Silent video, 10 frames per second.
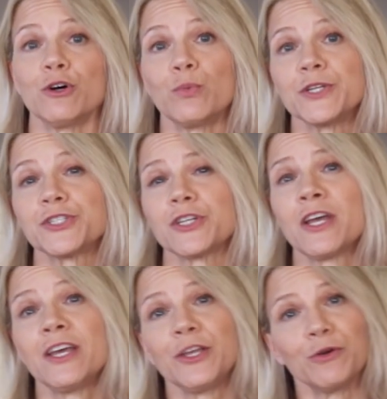which
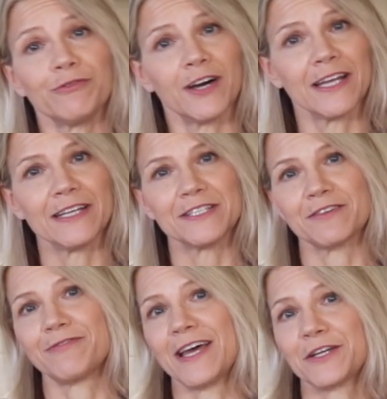you'll find is a
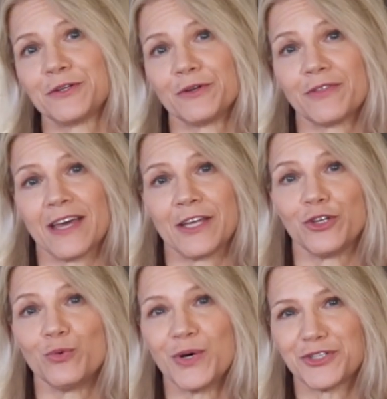factor that
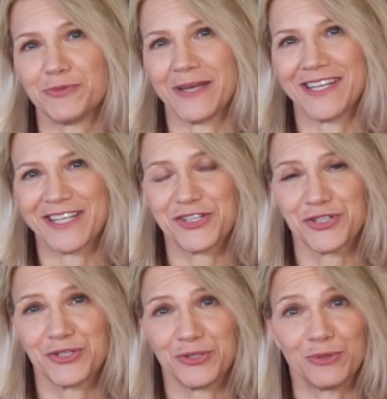you want to pay
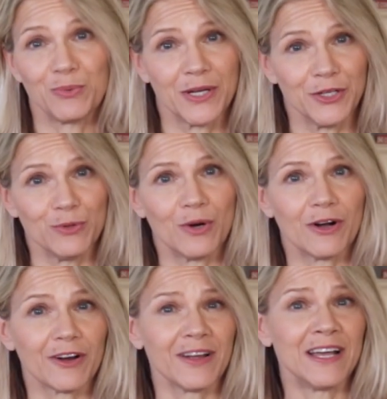attention to when you
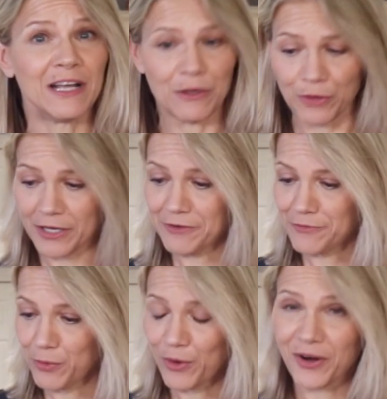are looking
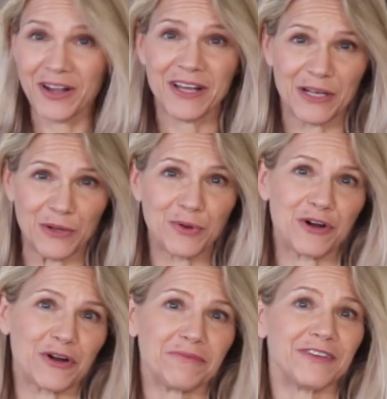for low
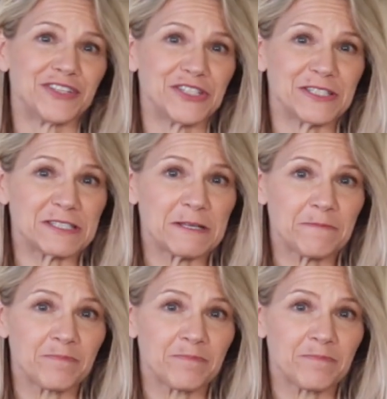carb veggies.